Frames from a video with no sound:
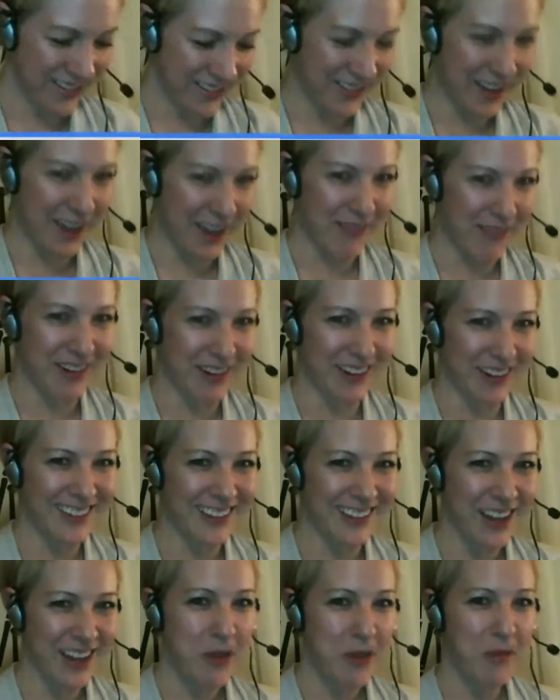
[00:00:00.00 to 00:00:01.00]
Yeah,
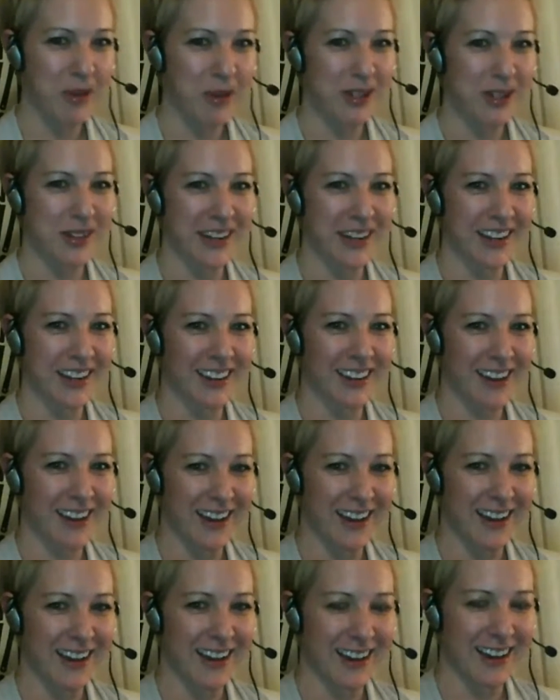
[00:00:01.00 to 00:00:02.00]
we're doing
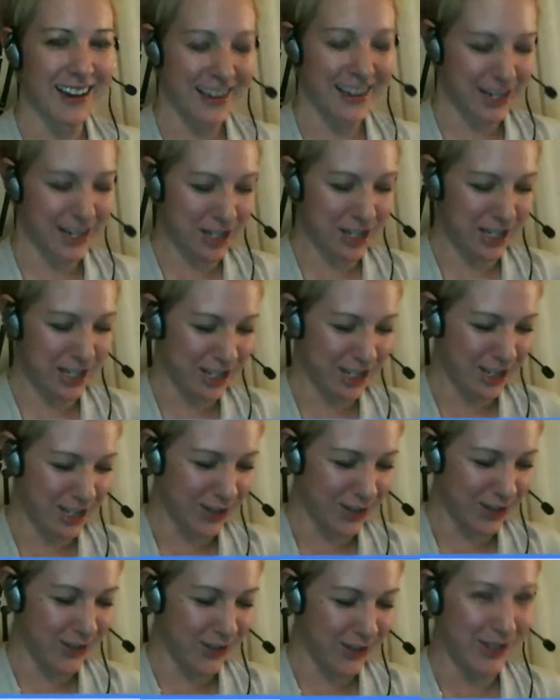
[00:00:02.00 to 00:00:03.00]

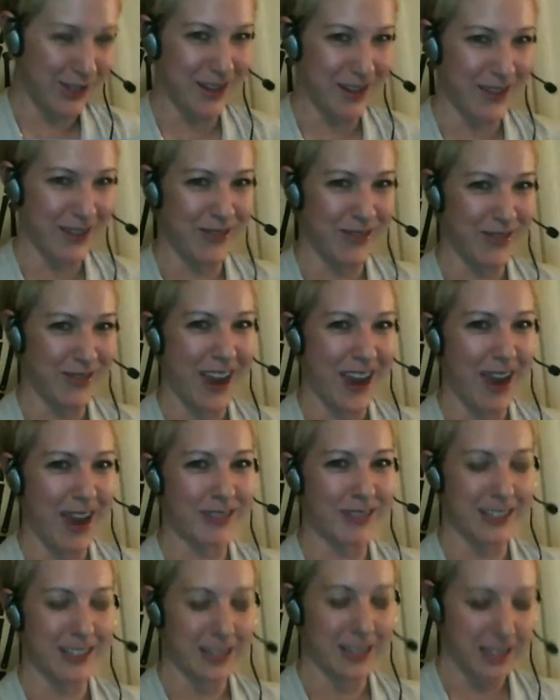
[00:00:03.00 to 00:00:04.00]
issues
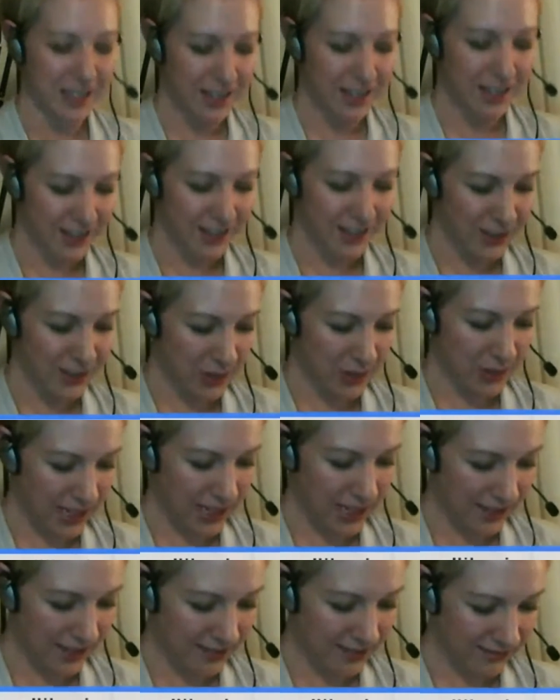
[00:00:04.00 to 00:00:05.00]
25 to
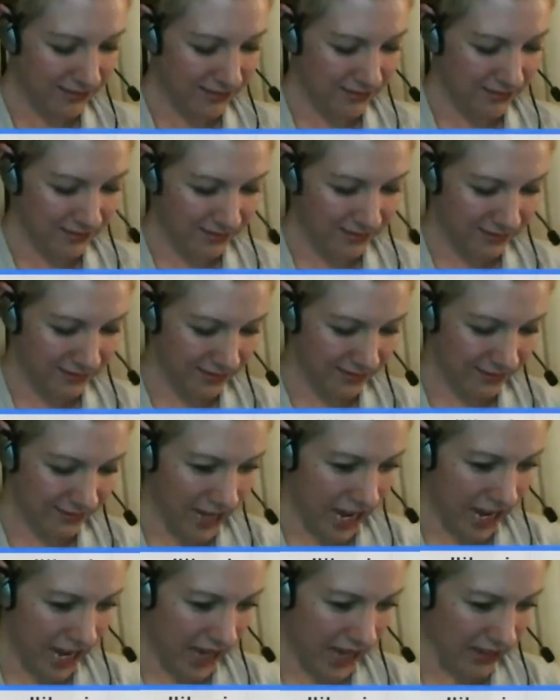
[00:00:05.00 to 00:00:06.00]
29.
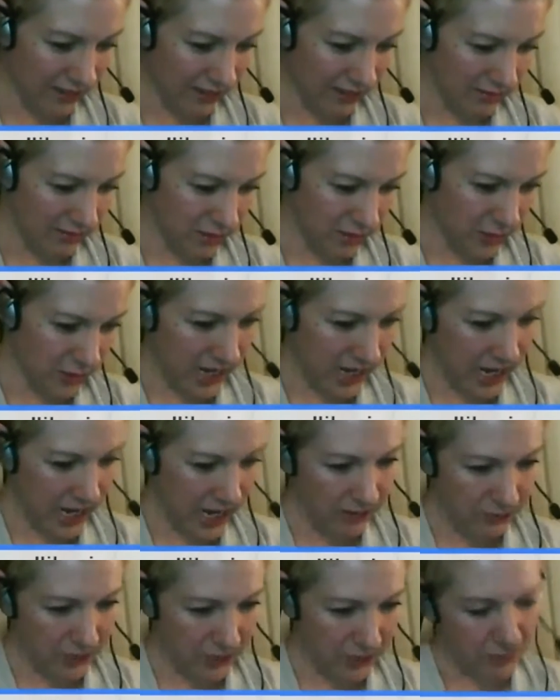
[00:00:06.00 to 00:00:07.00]

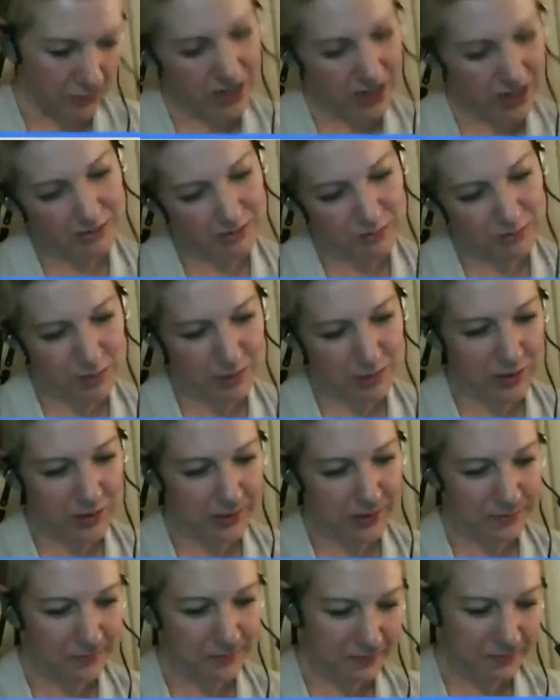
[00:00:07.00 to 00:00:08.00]
28? Wait, what? What are we
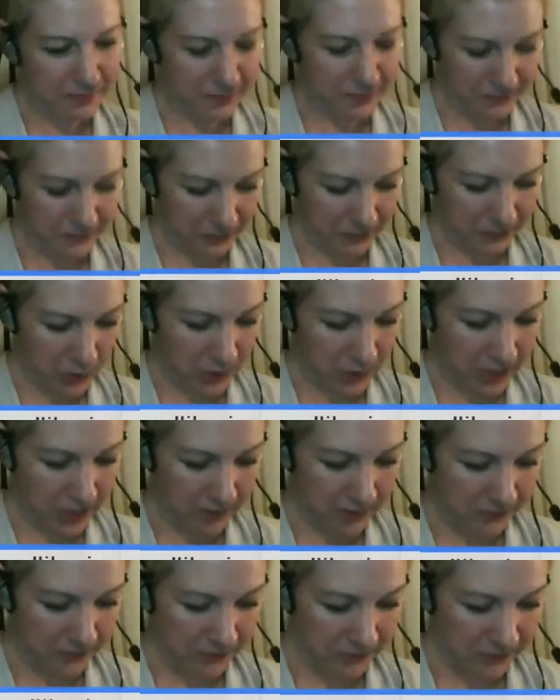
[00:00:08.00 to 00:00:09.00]
doing?
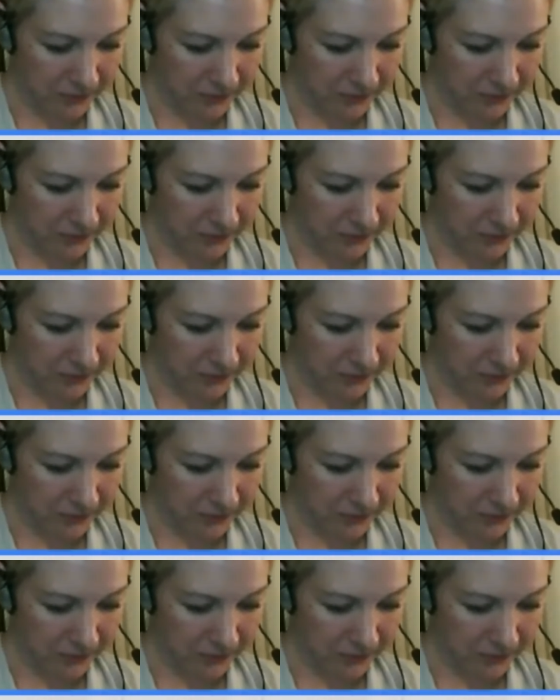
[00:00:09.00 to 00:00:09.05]
28.